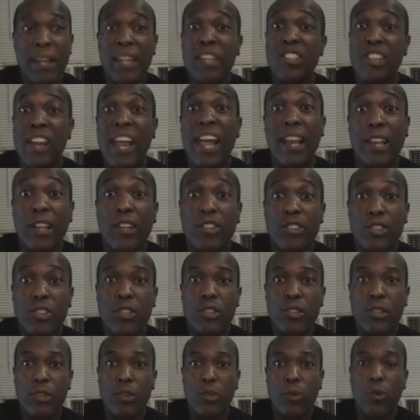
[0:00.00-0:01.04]

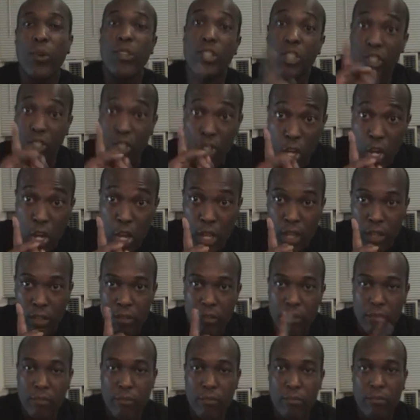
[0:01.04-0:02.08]
challenged, which is good.
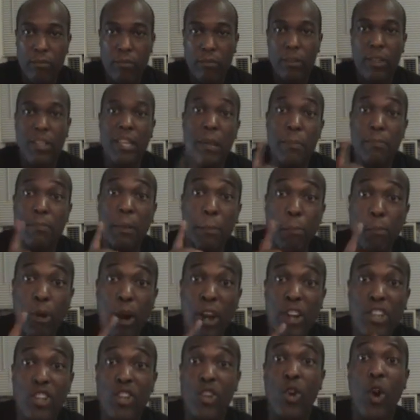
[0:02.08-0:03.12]
Keep the
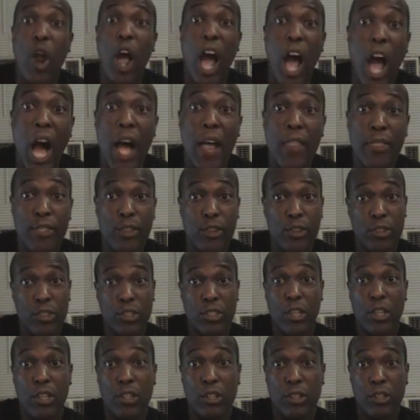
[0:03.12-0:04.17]
pressure on those
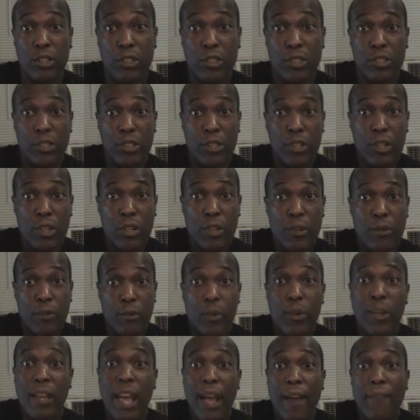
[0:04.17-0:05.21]
suckers.
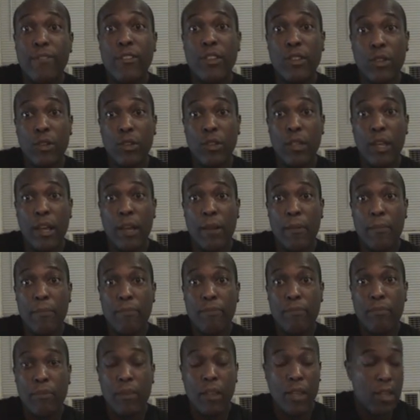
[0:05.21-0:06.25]
We have to do that.
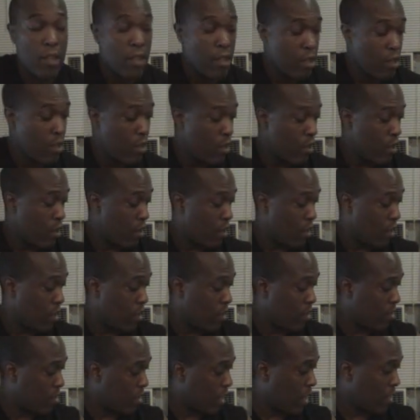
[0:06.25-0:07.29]

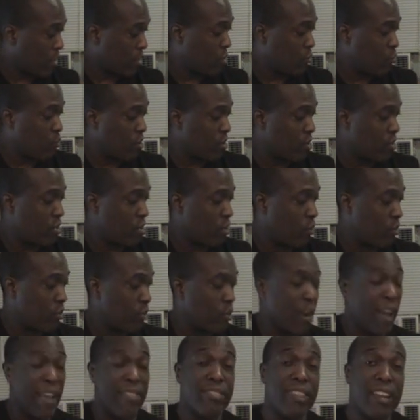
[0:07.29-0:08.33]
And I just want to share
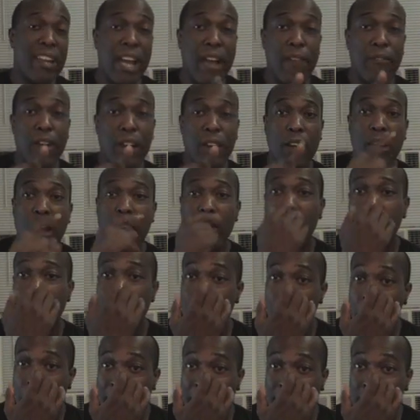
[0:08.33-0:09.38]
with you, I think I've uncovered
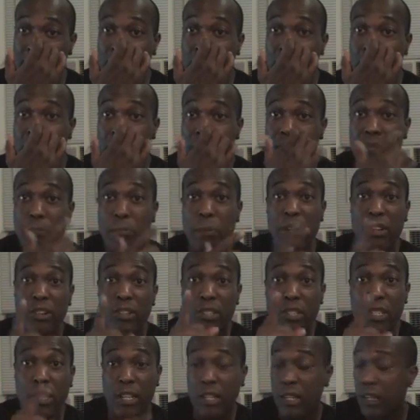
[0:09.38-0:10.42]
a massive
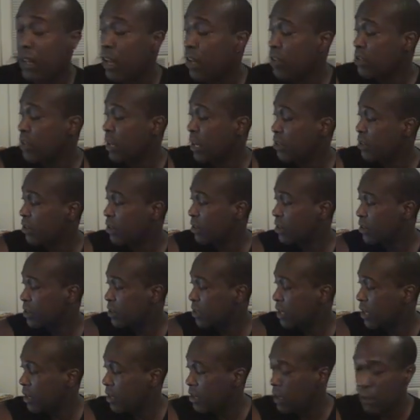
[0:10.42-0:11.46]
conspiracy in Los
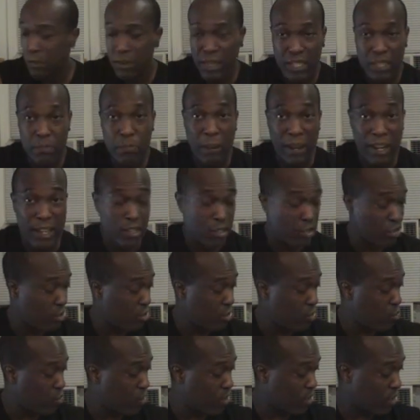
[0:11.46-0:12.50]
Angeles. And let me explain it to
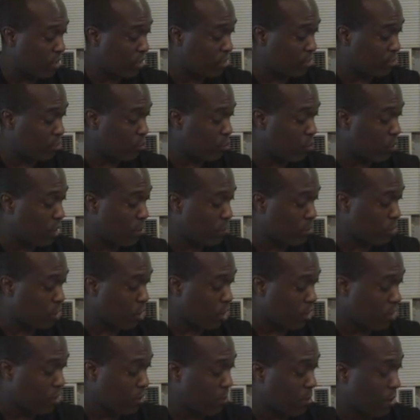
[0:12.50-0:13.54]
you quickly, what I'm
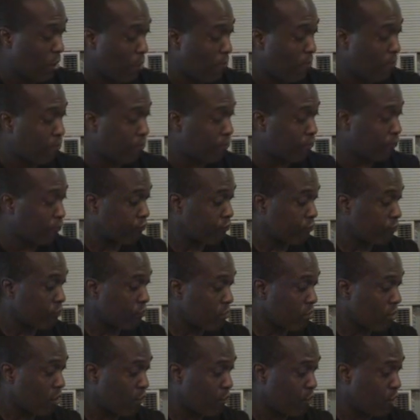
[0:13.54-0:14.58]
talking about.
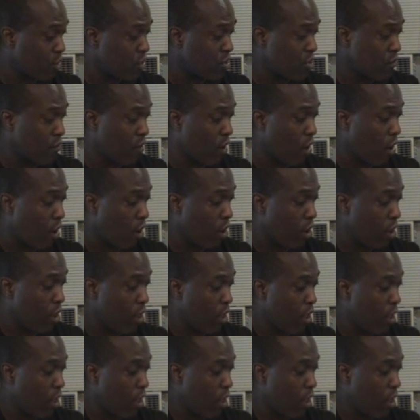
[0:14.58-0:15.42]
First of all,